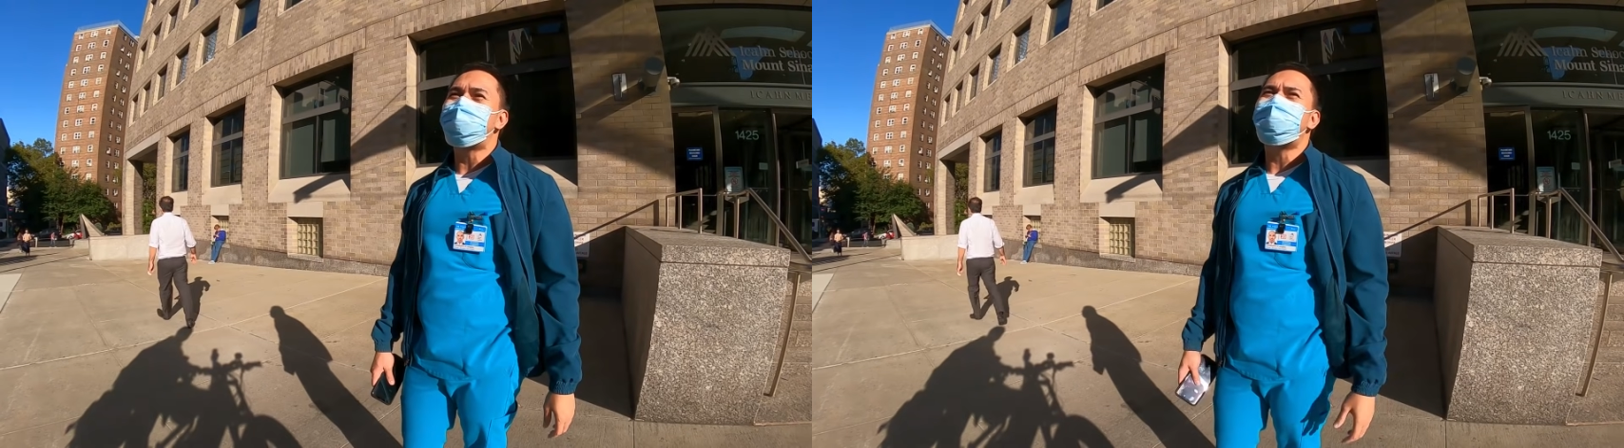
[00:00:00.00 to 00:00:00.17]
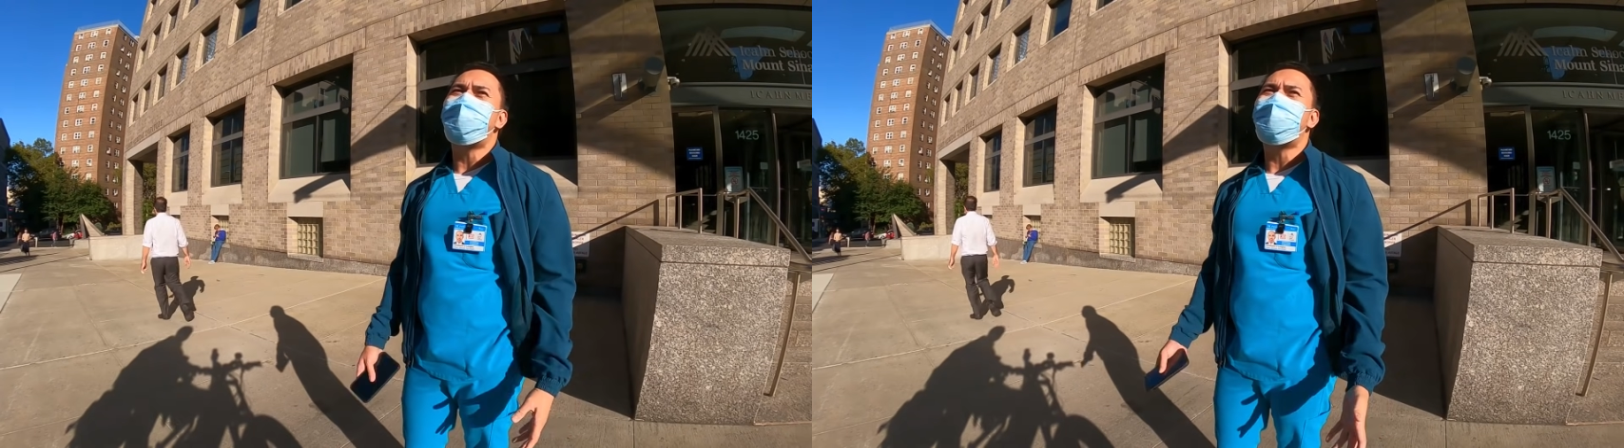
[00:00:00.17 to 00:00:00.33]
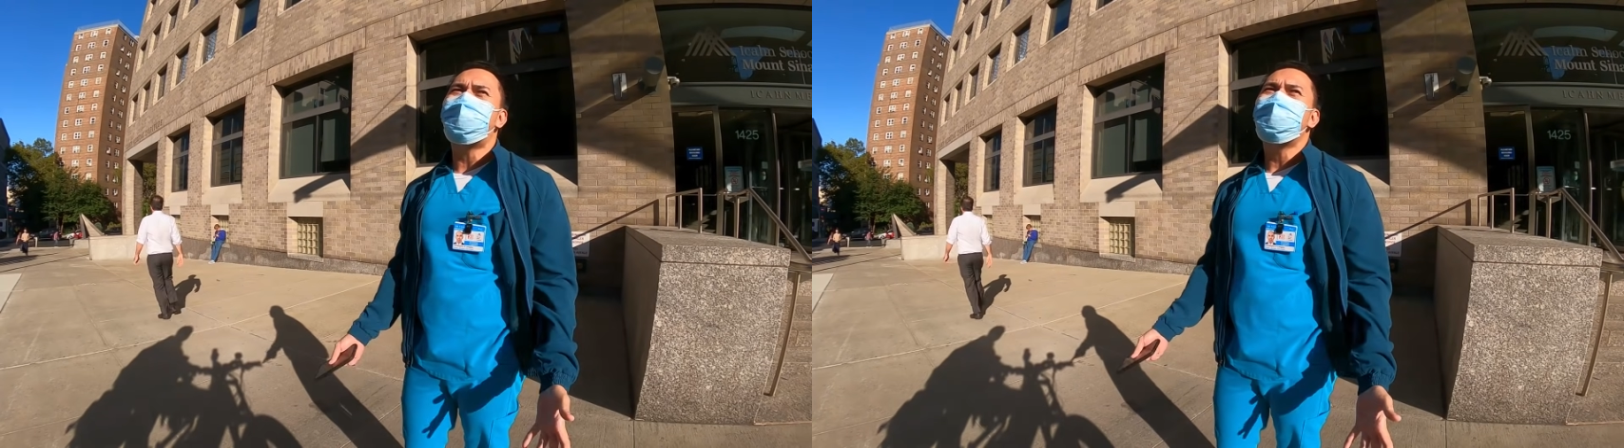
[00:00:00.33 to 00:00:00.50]

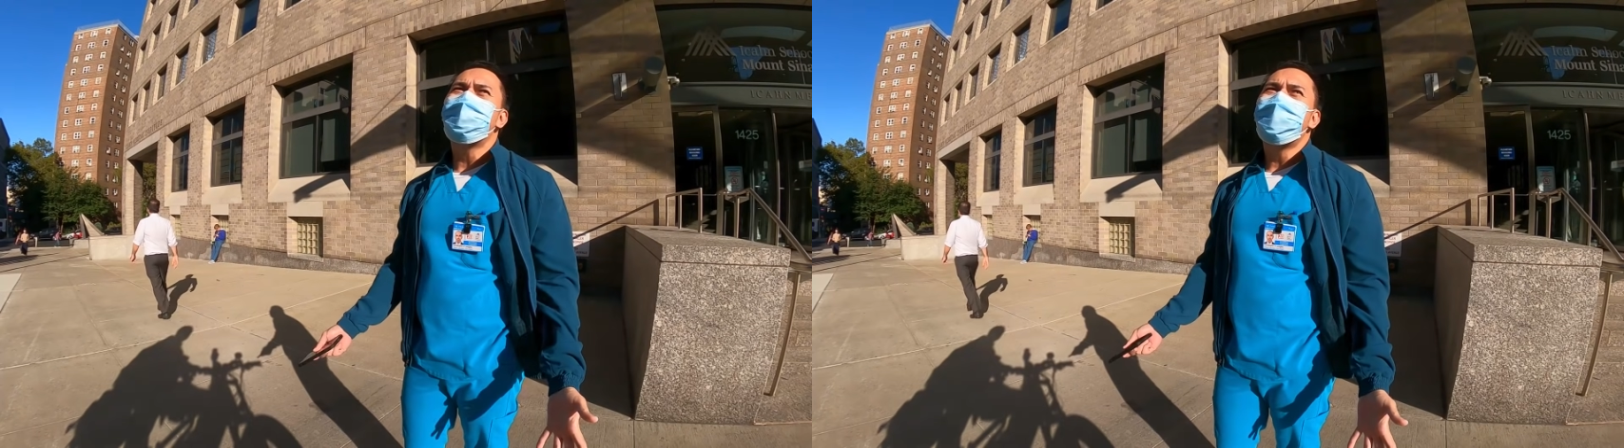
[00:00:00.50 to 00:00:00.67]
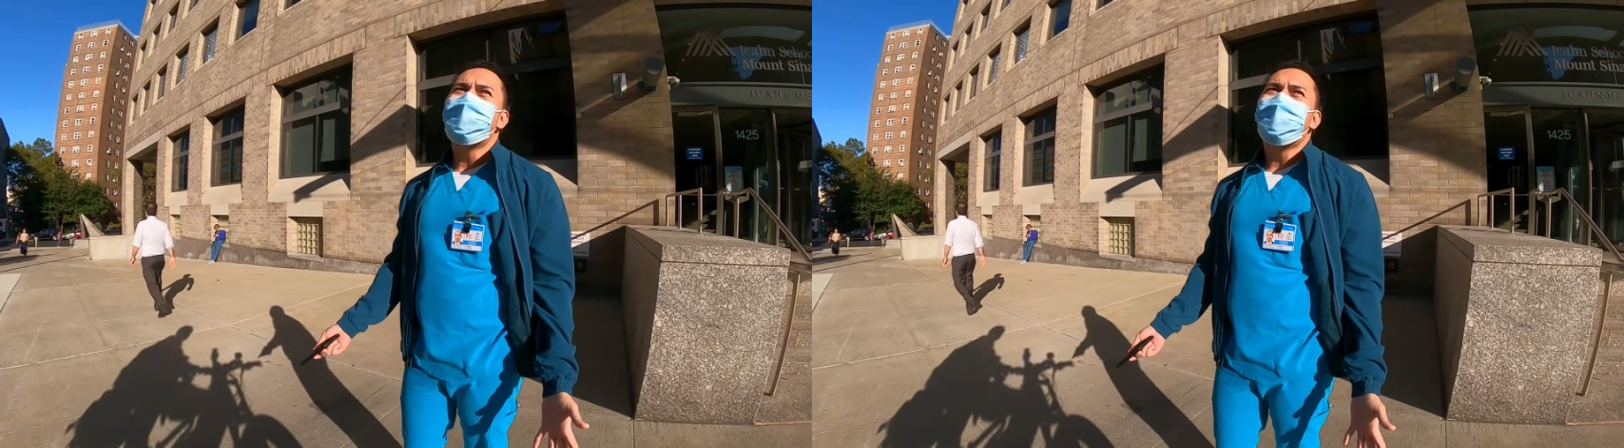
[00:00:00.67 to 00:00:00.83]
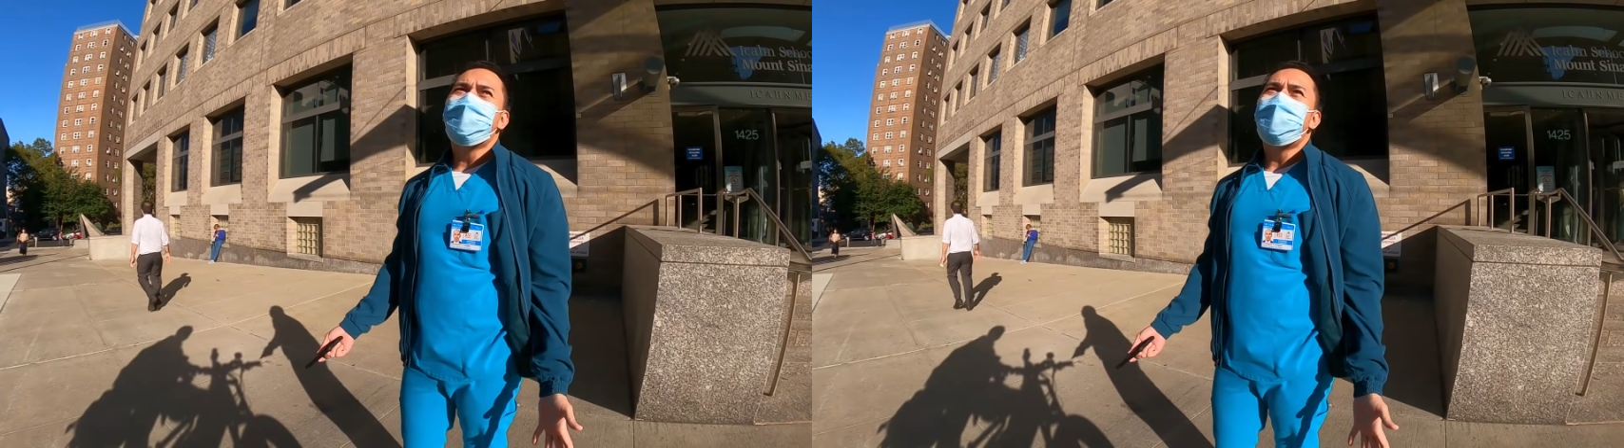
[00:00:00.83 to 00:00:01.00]
It's like
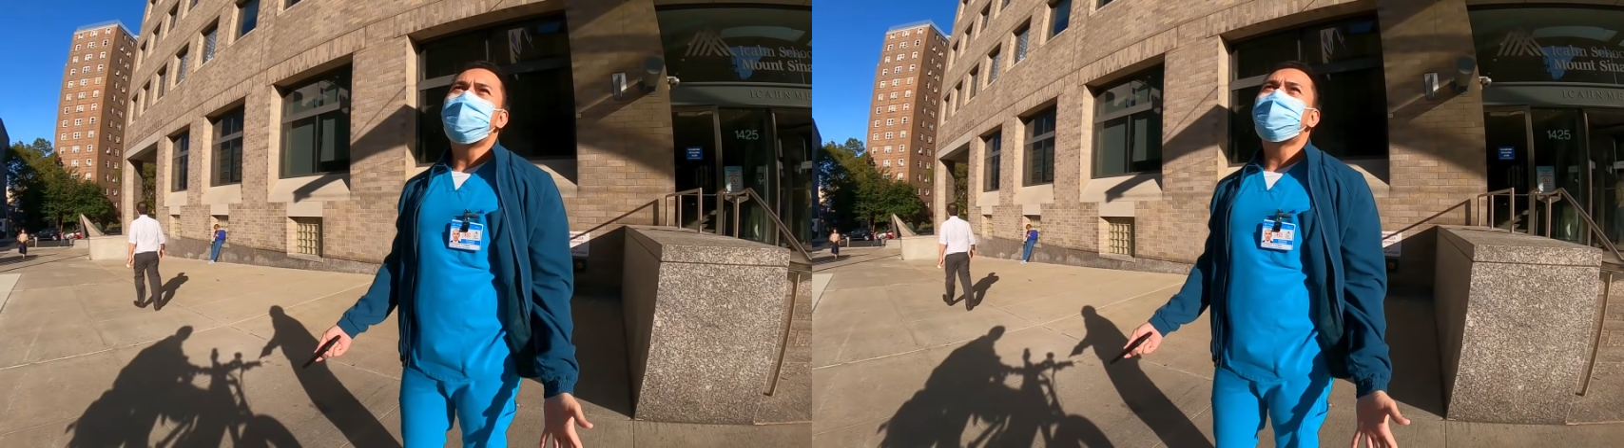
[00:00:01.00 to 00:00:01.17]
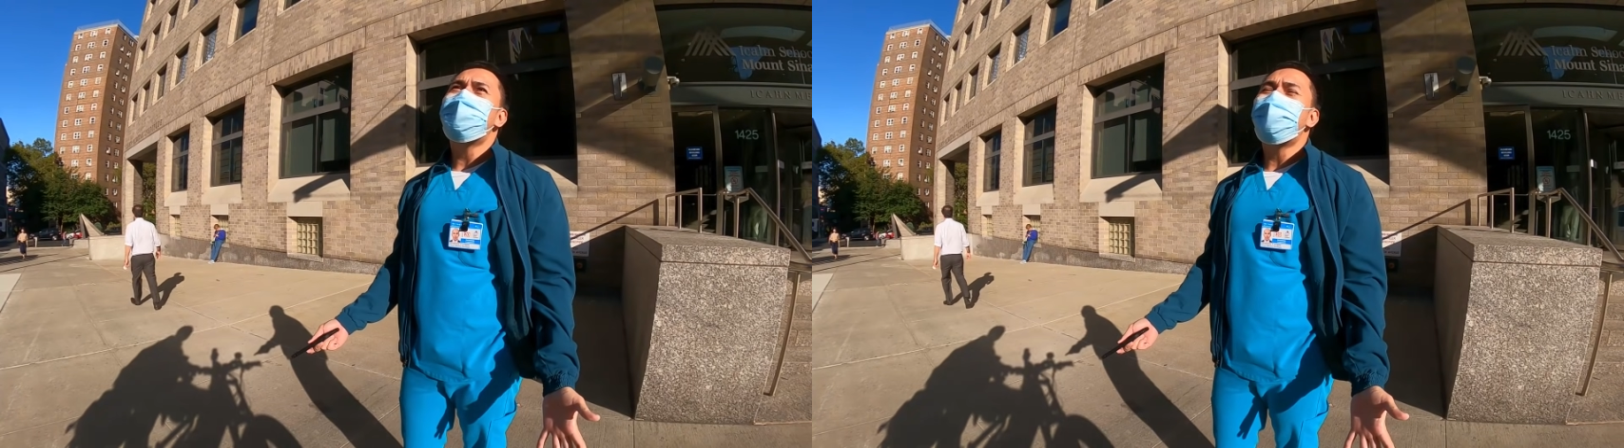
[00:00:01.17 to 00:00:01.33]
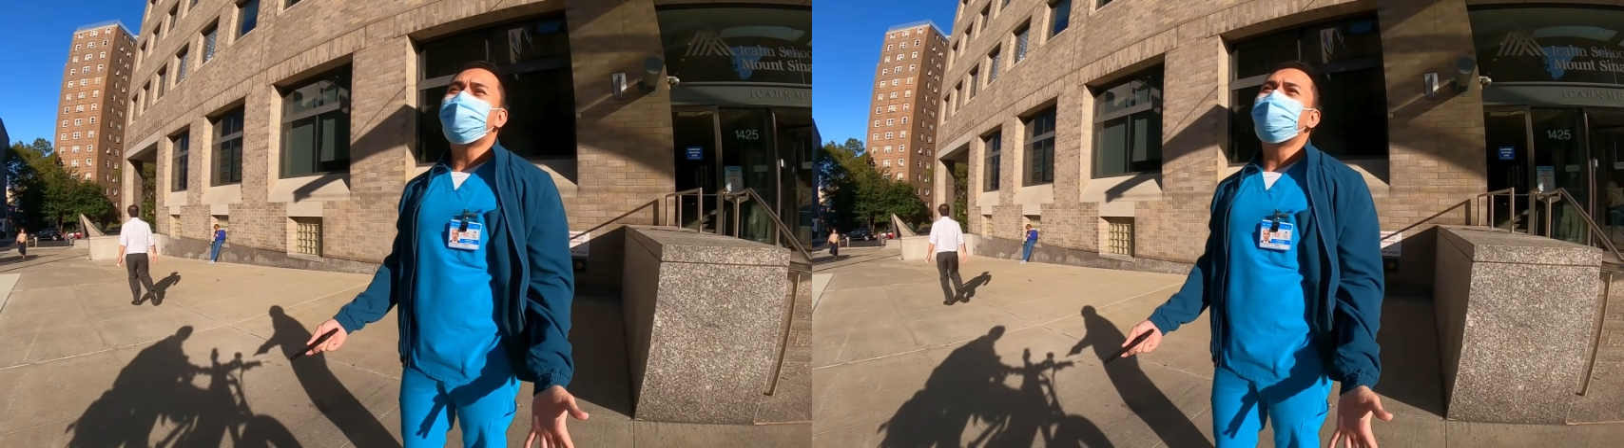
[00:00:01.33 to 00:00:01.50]

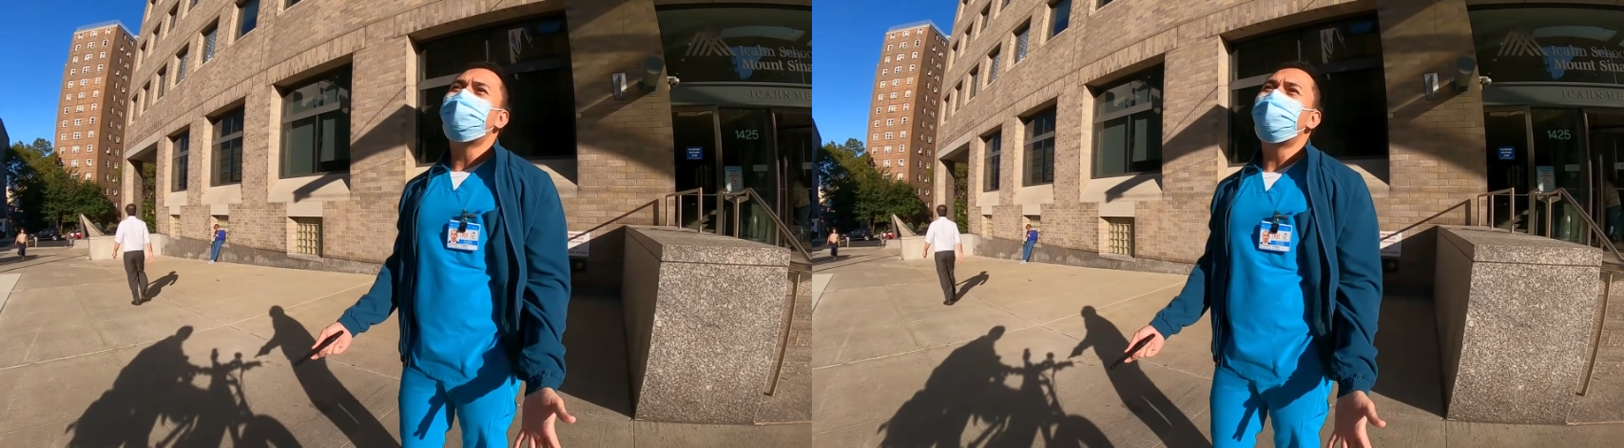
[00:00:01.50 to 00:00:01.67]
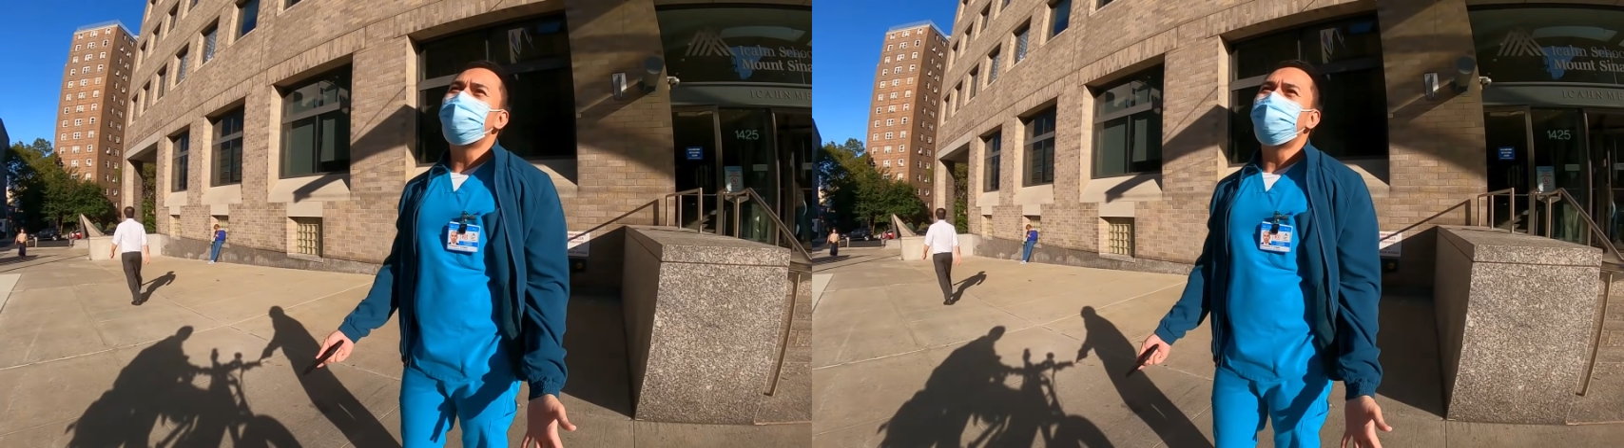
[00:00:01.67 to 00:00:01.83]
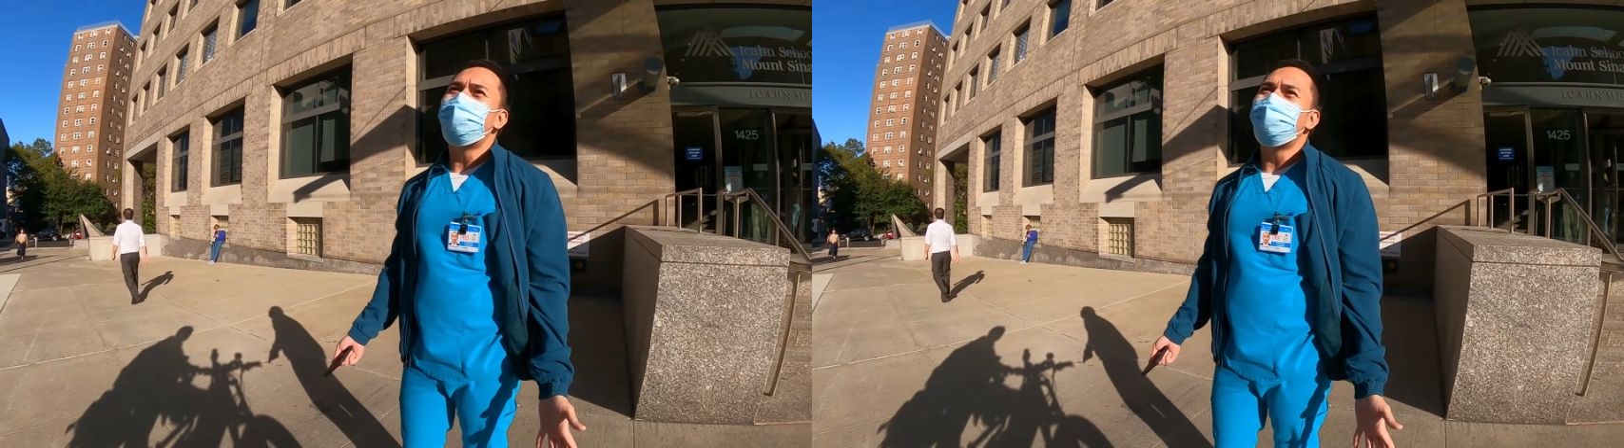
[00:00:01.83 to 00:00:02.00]
the
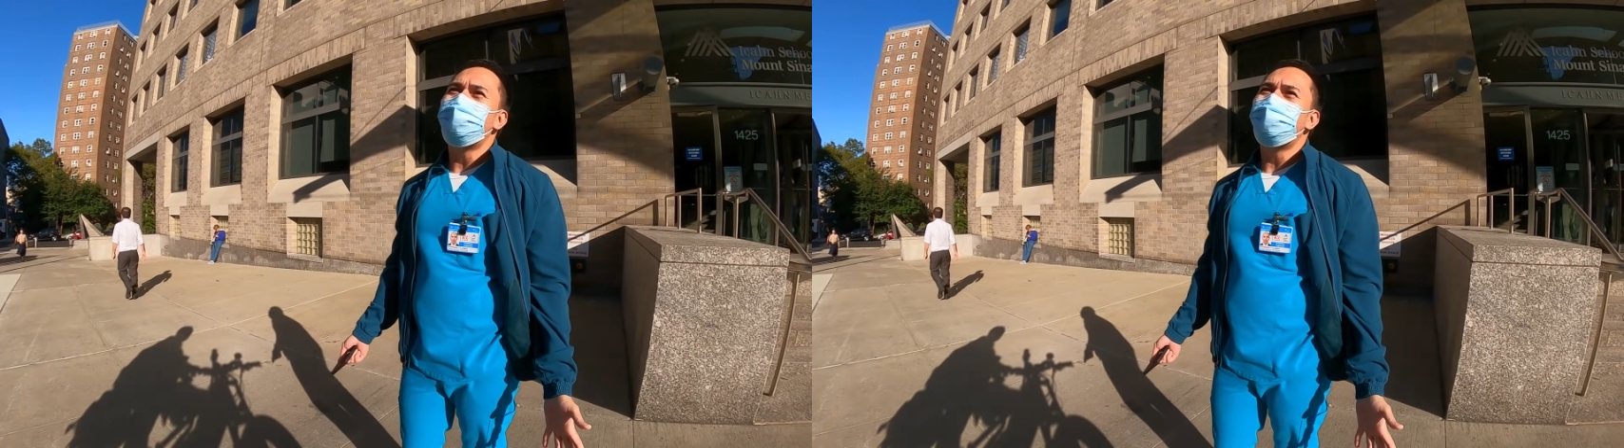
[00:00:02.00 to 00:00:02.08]
flu.